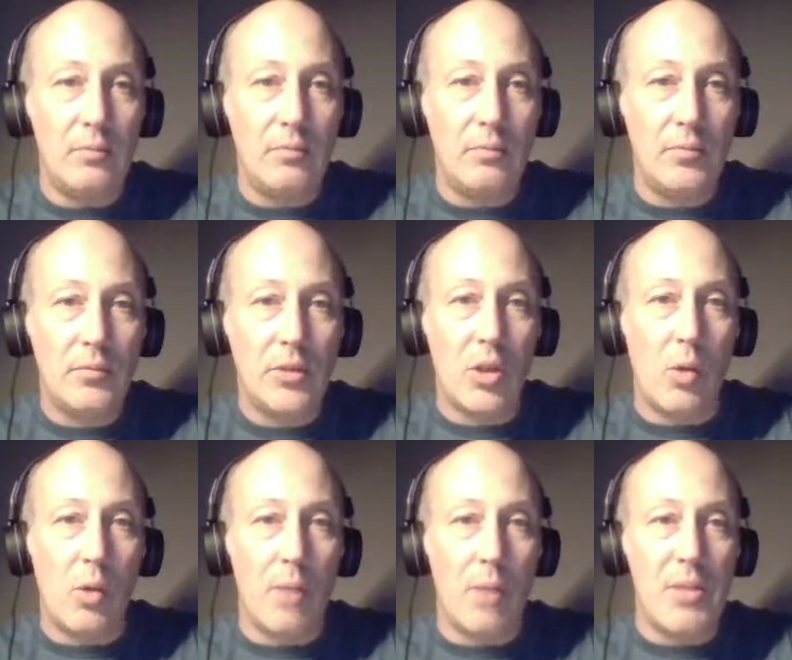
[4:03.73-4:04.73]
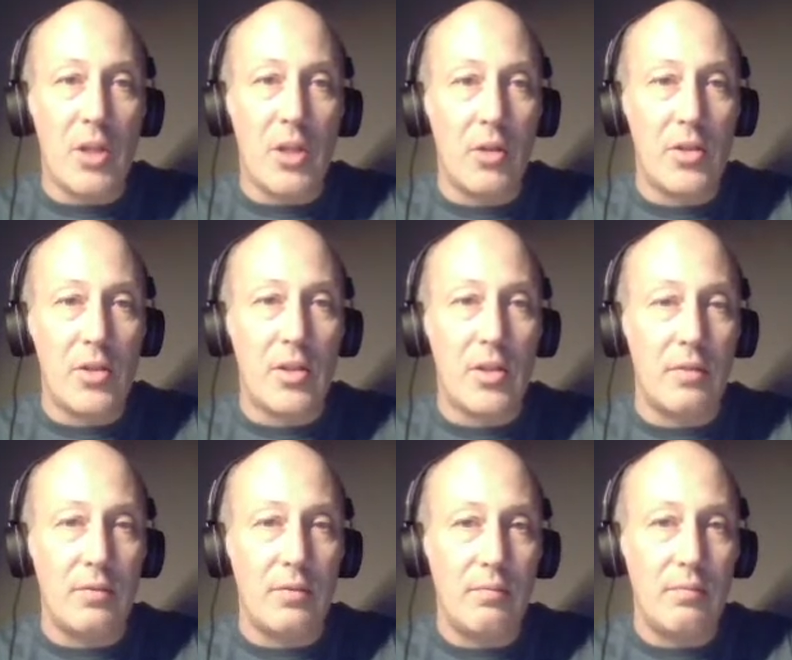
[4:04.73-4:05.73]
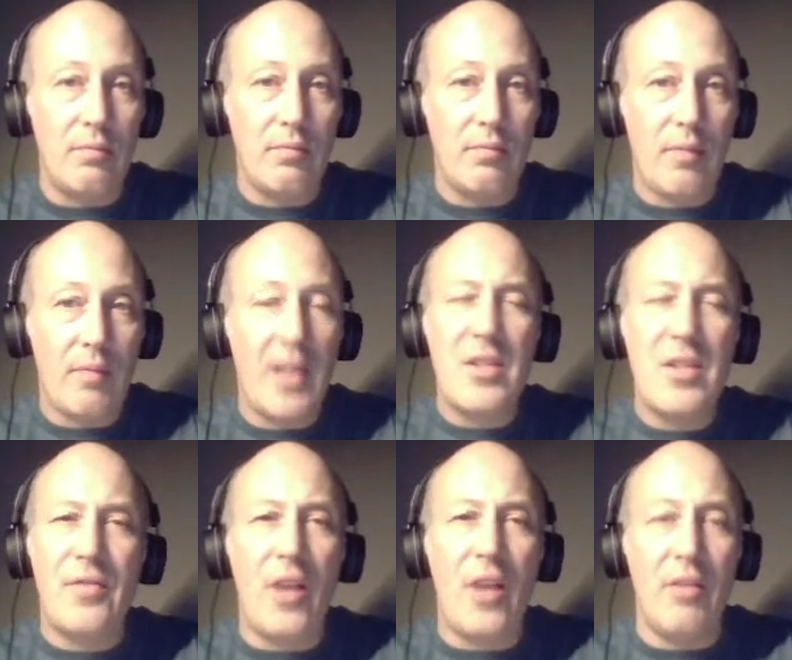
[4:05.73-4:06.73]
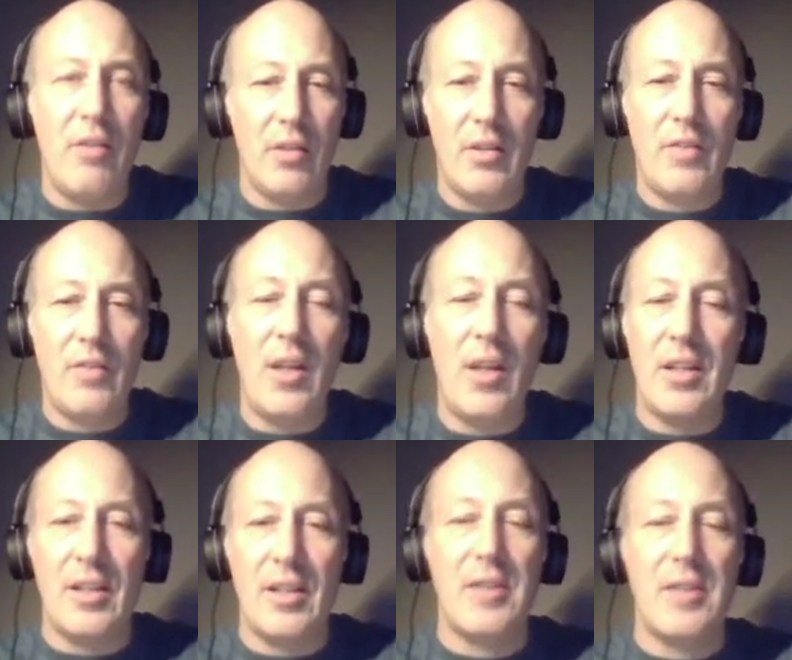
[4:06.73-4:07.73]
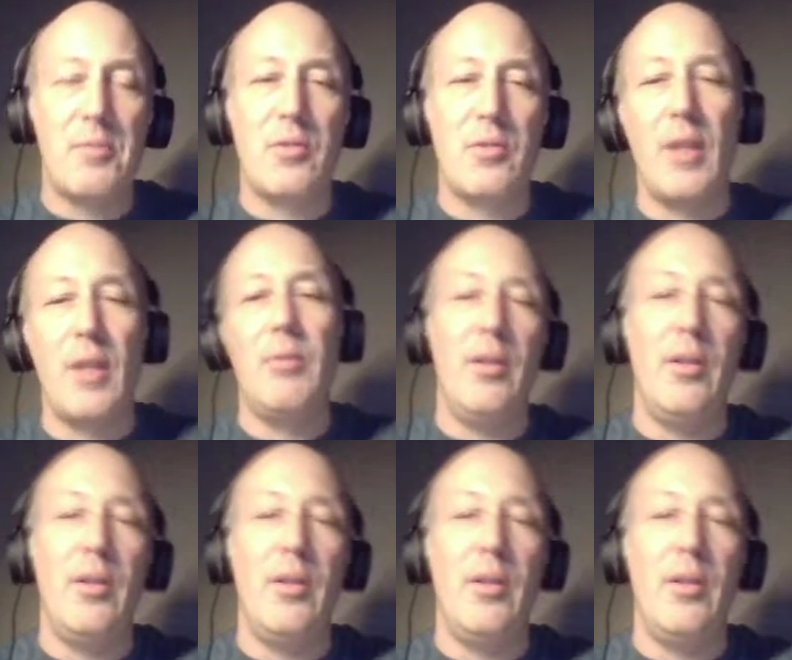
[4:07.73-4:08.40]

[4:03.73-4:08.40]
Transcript: You don't want to miss all this stuff. And it's fun. It's fun to hit that subscribe button.